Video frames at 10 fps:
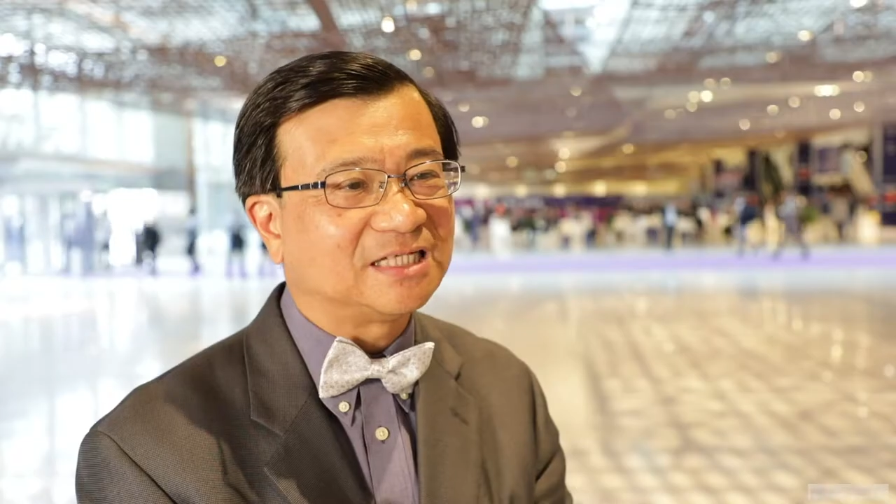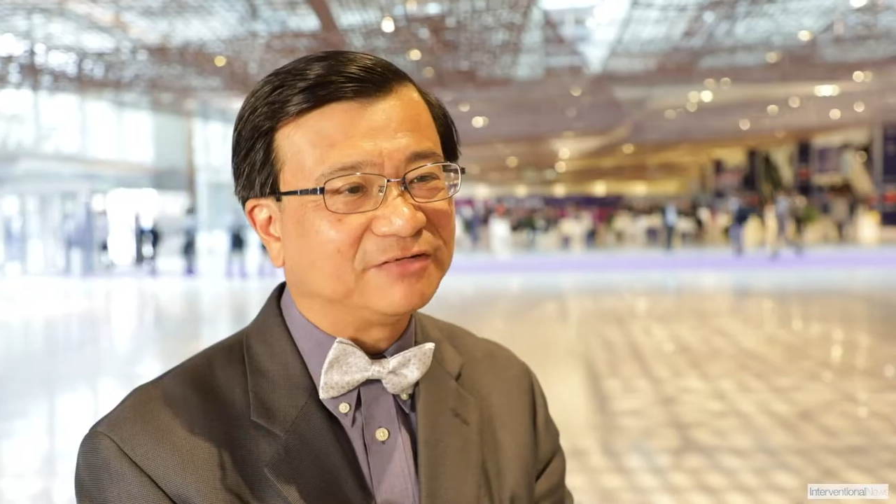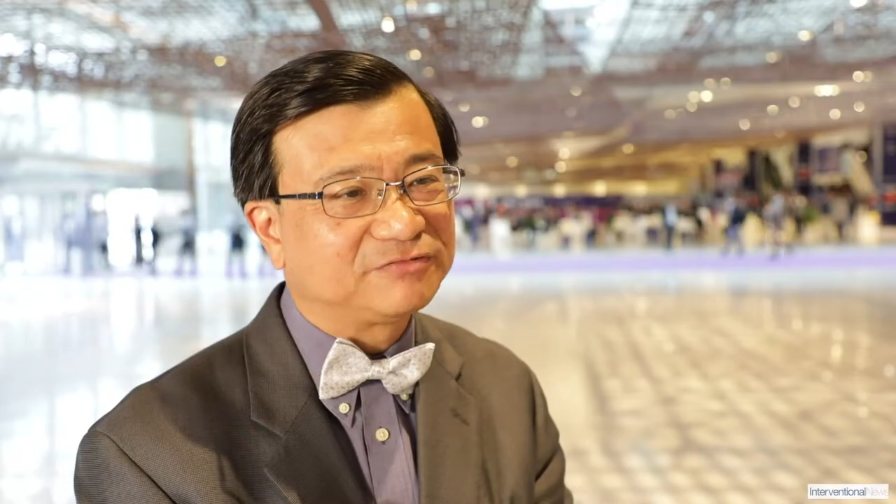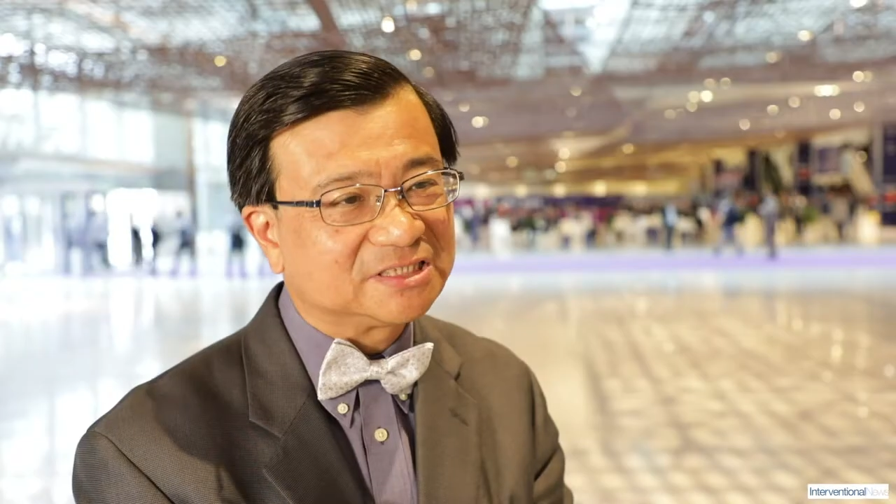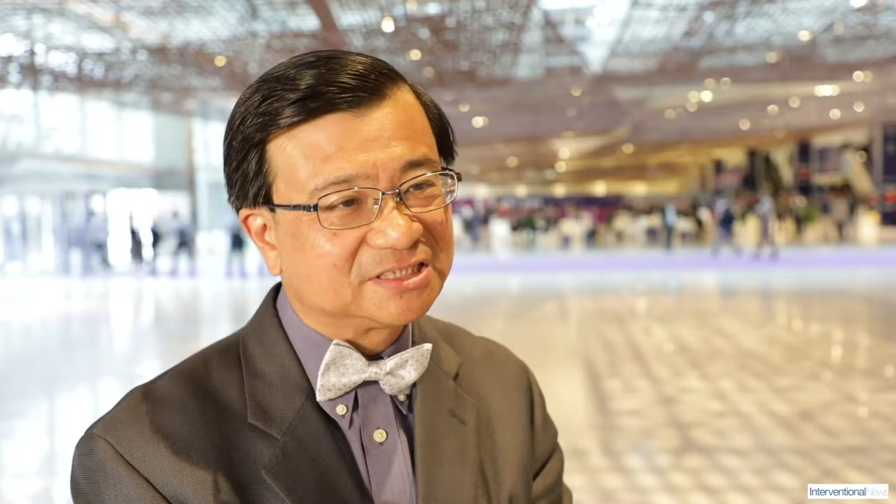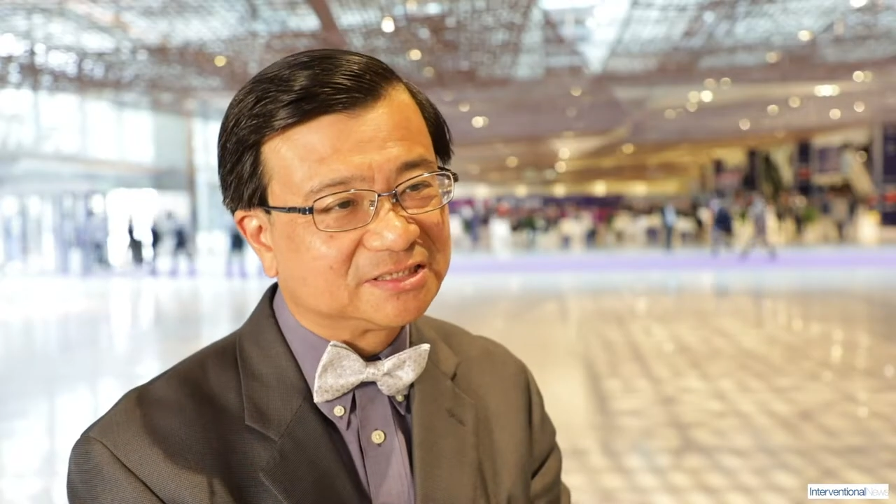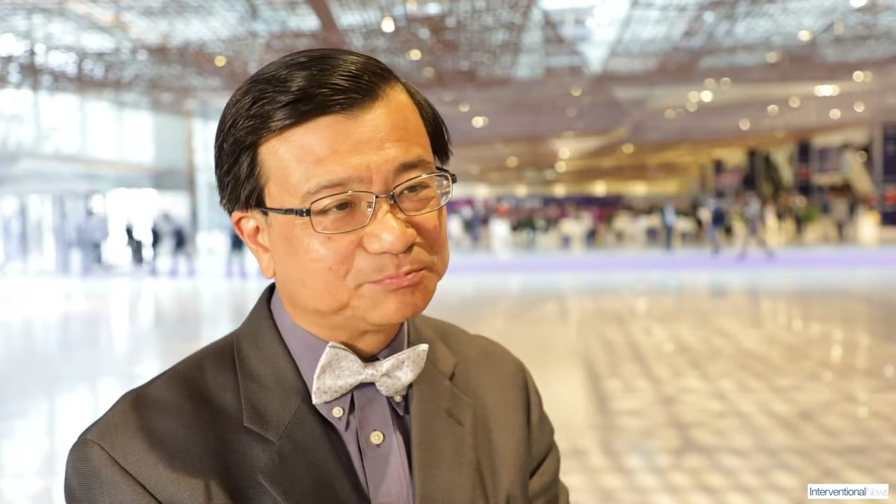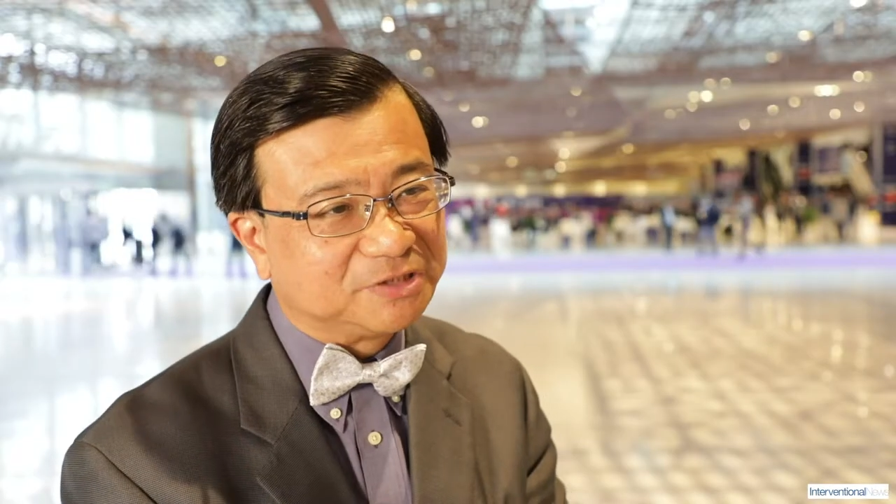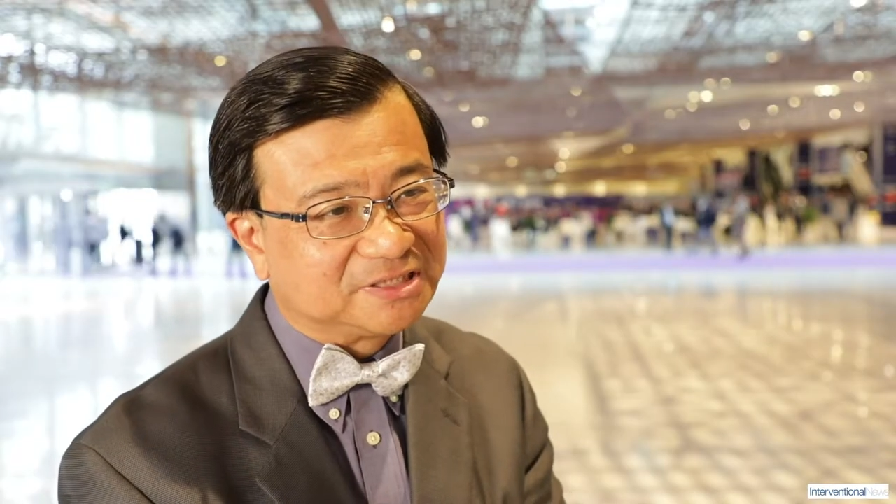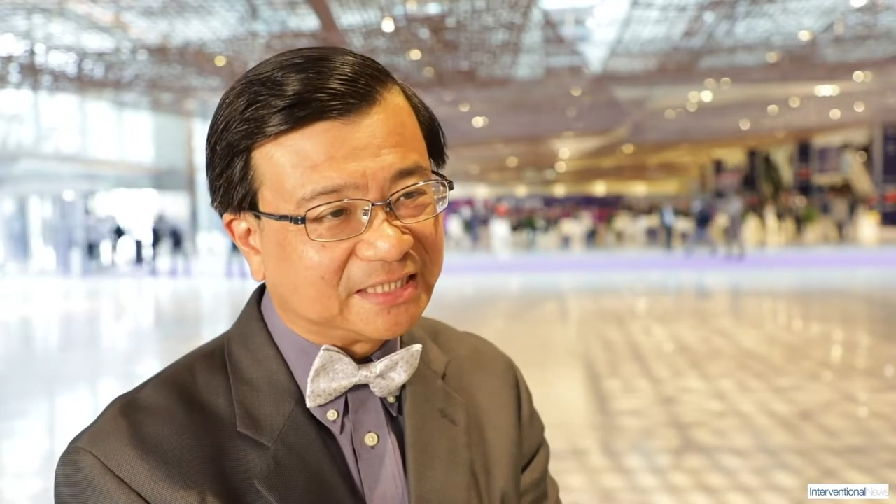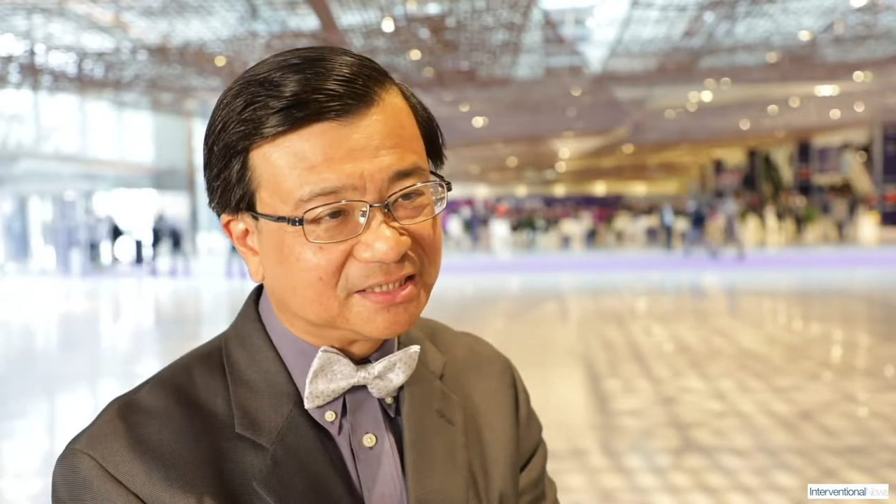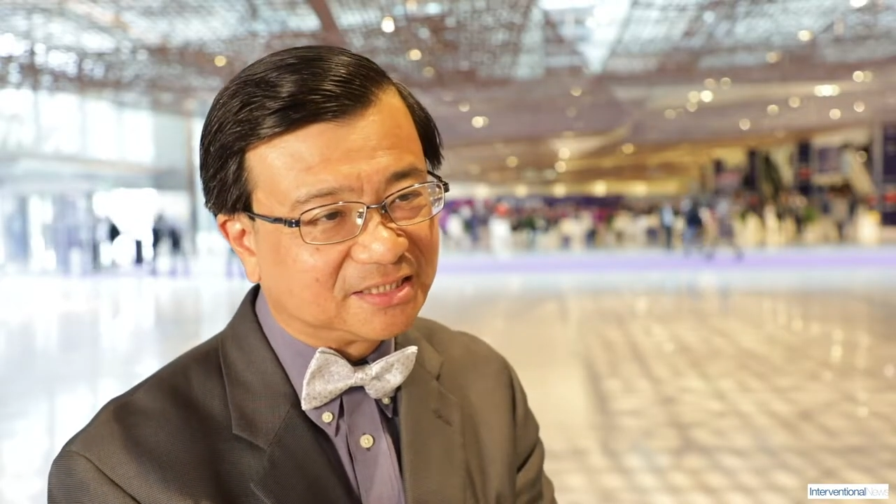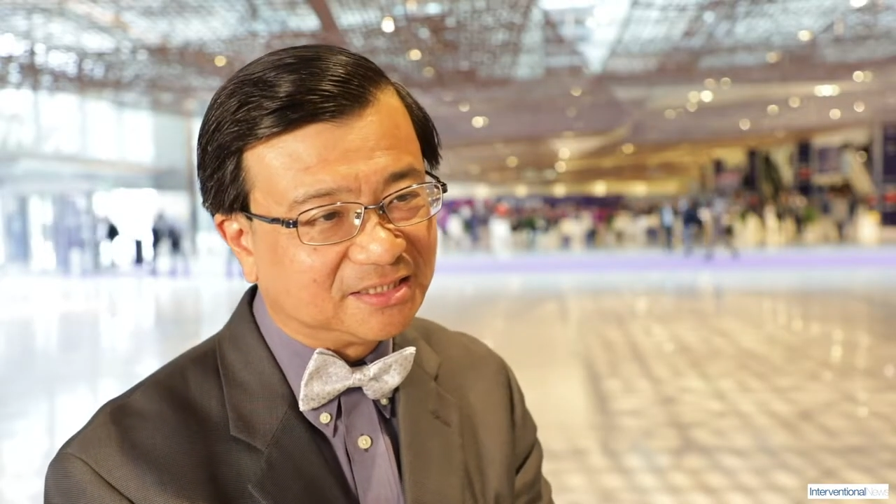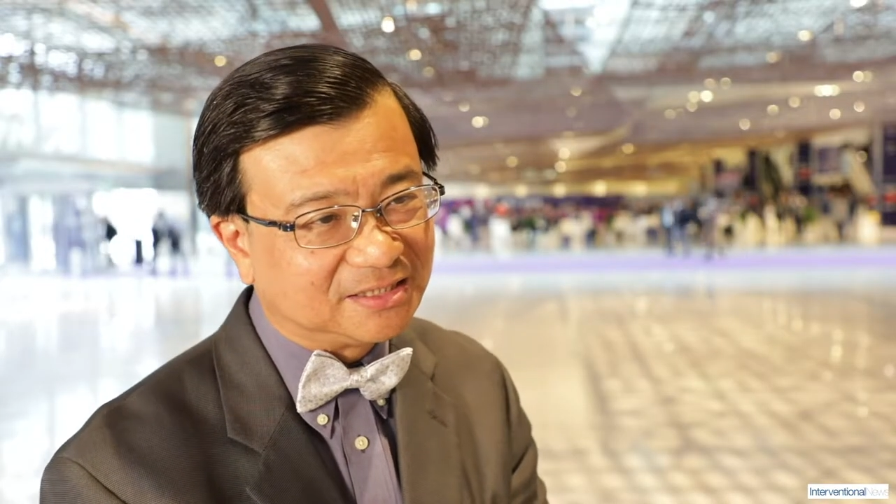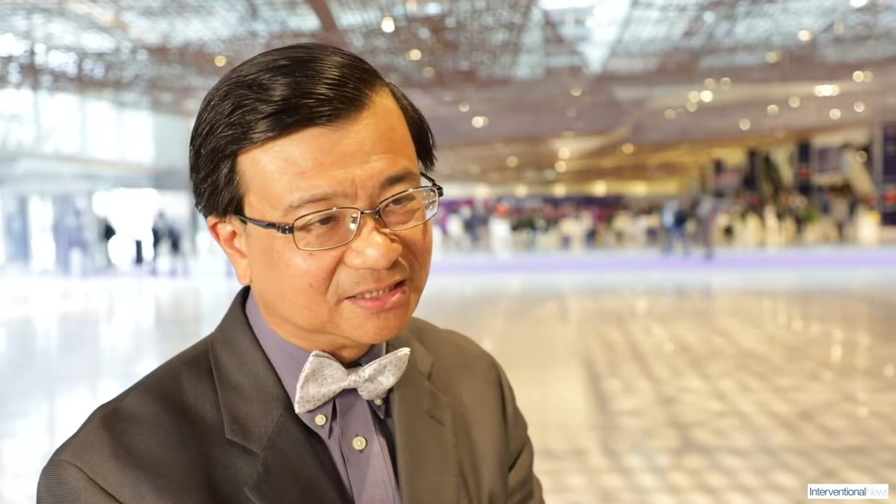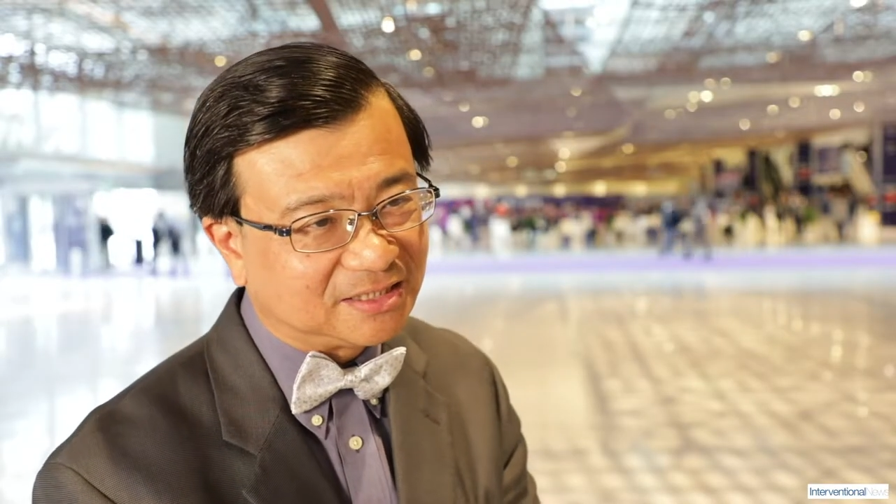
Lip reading: I've just presented